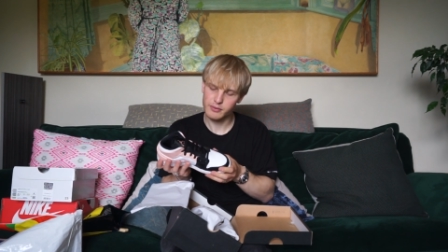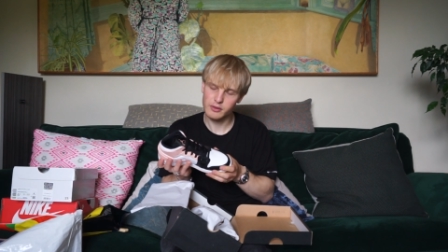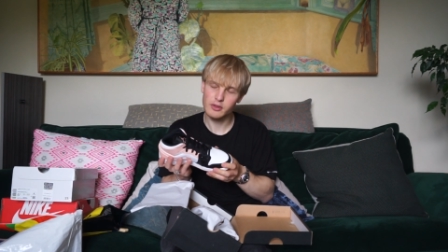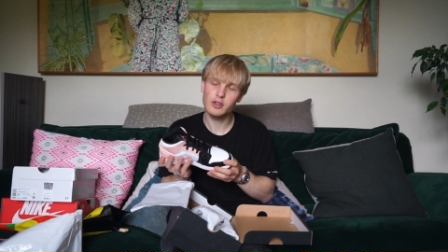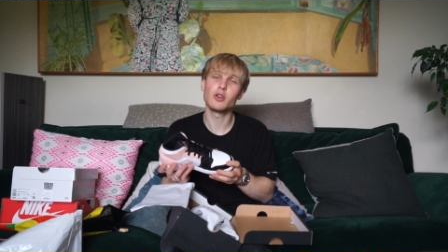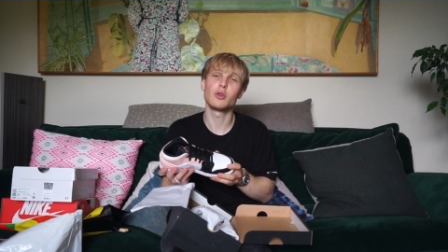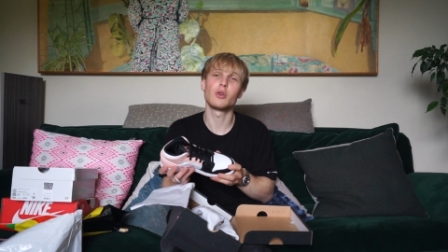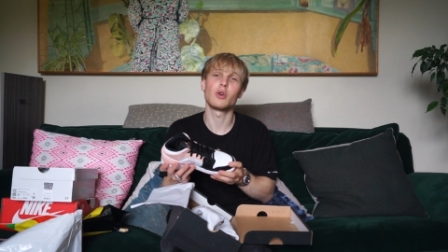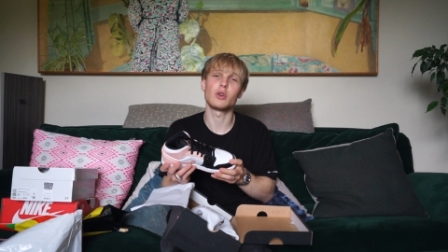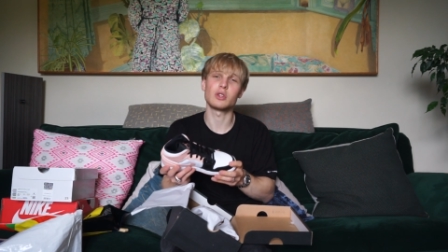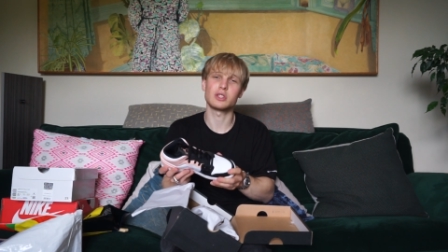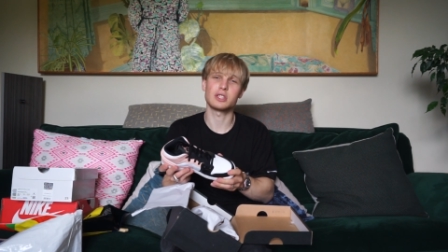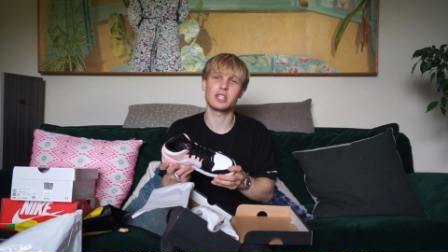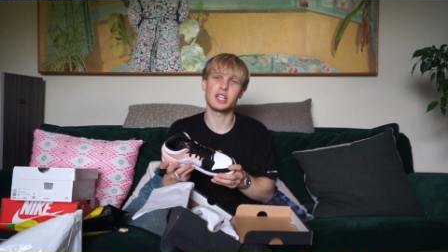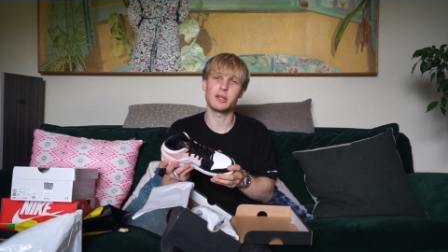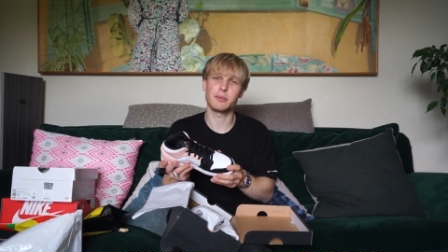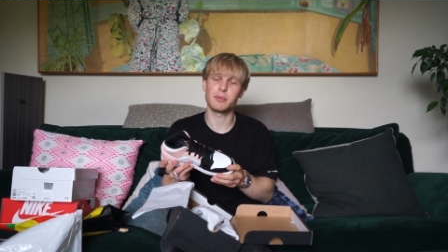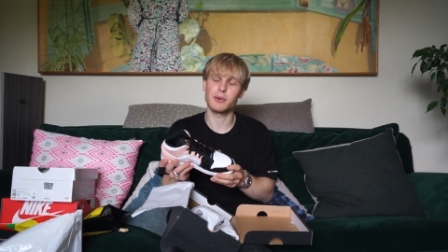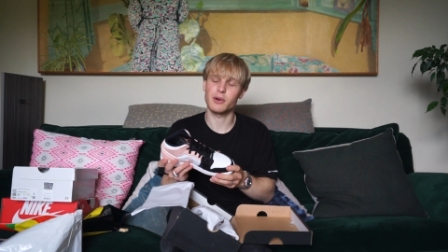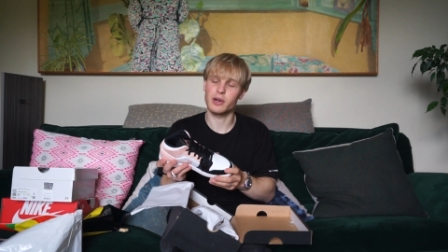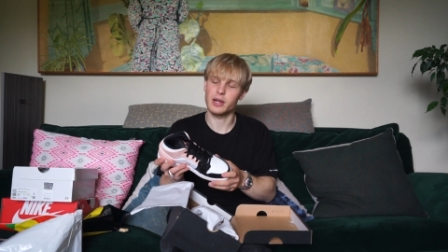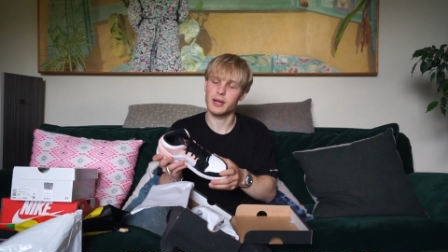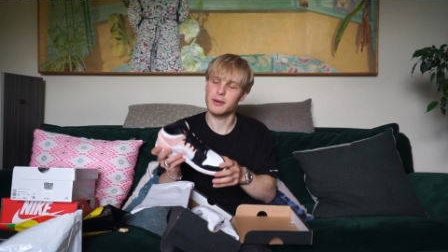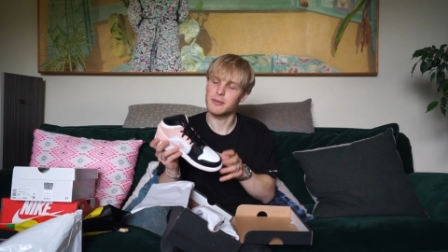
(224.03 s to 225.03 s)
Do not
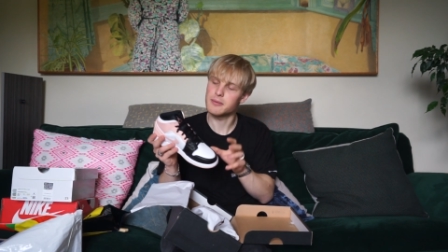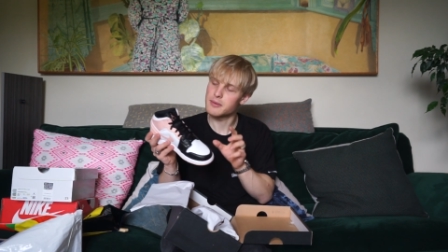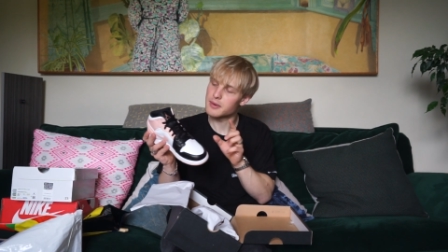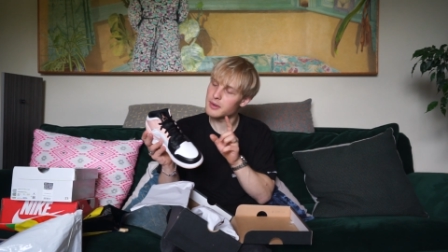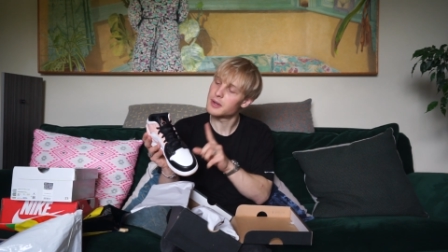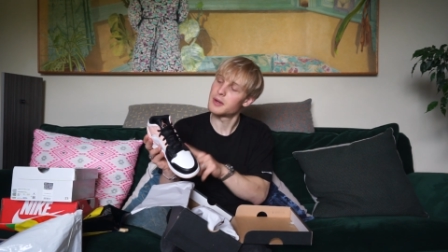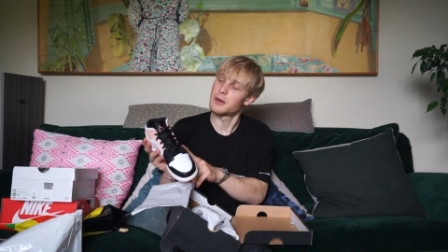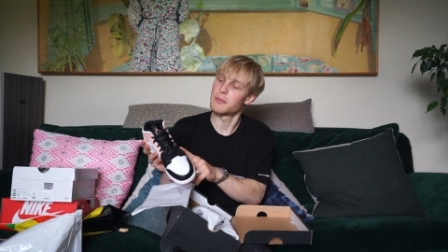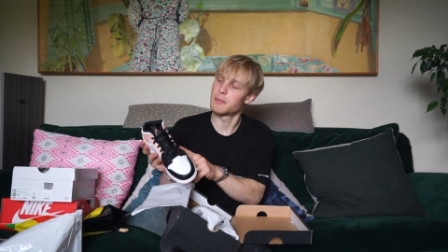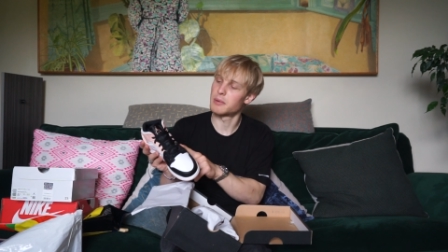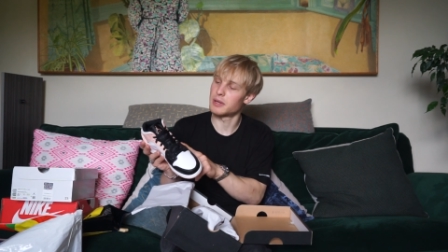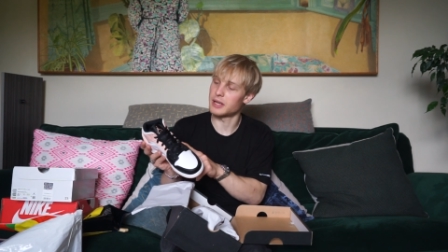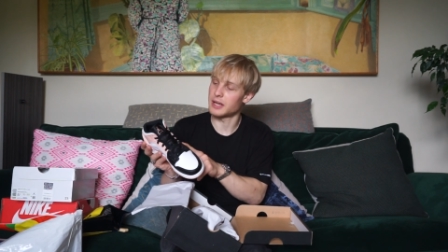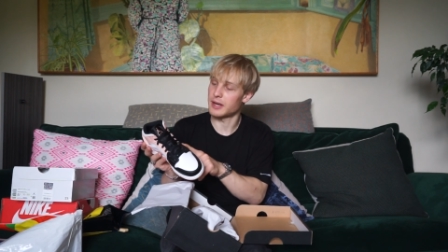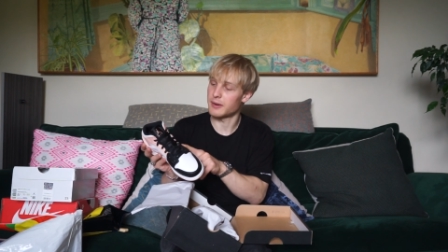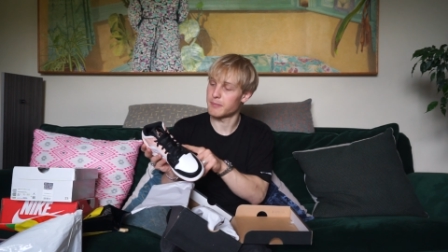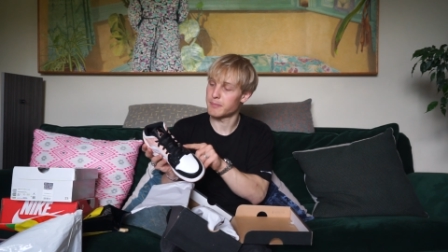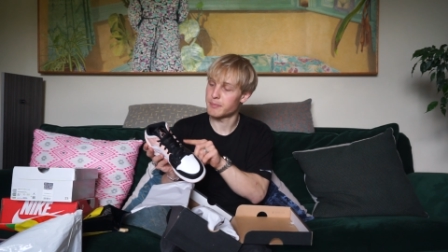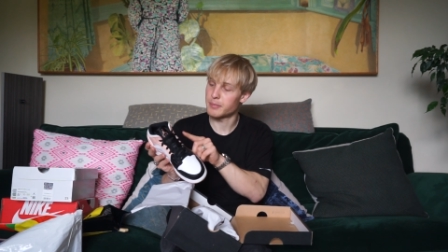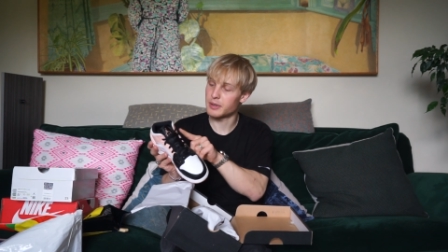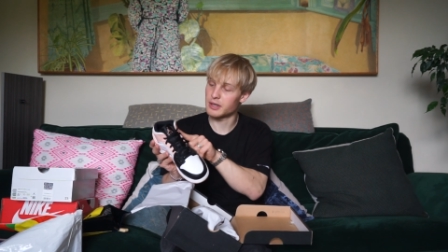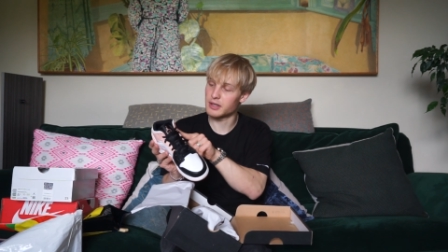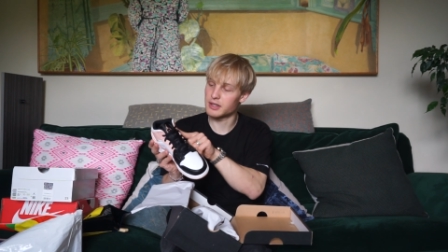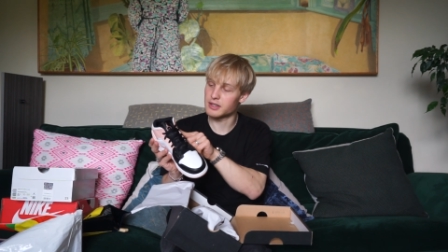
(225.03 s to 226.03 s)
sleep on it. But yeah,
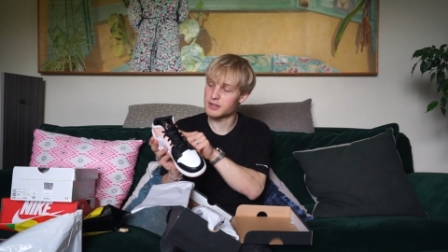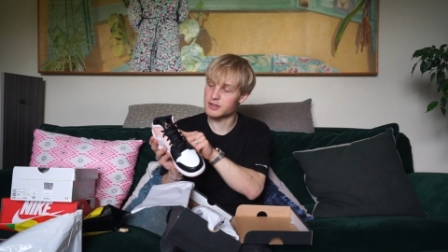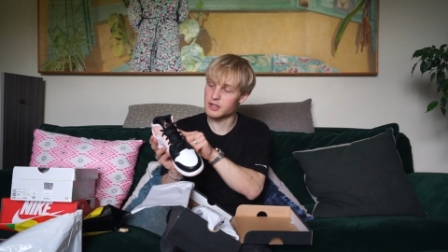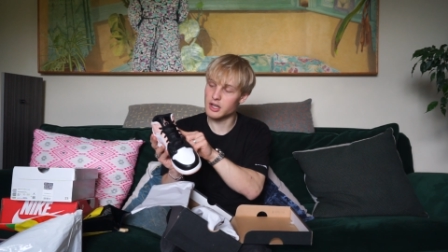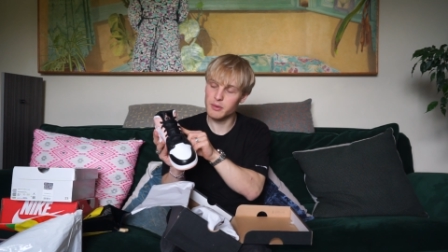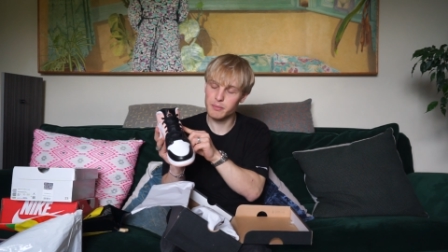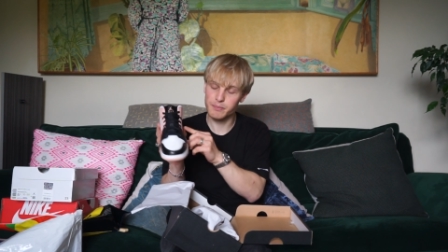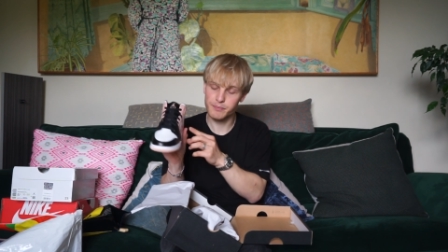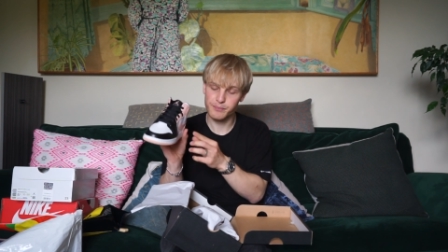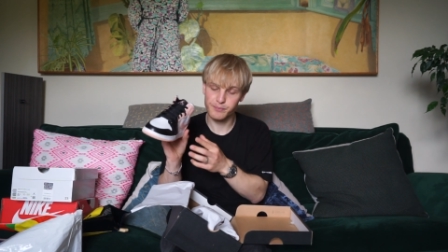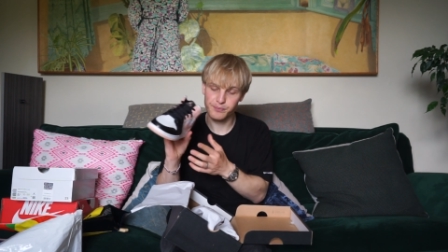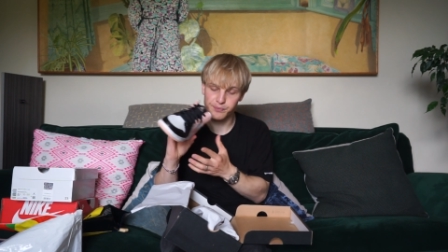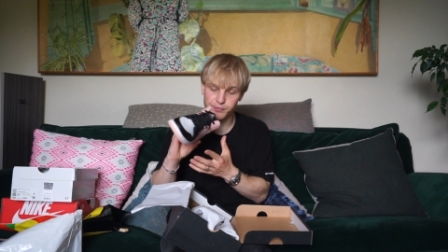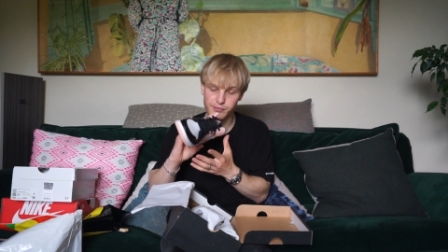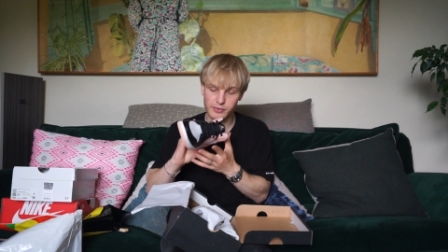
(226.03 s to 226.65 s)
pick these up.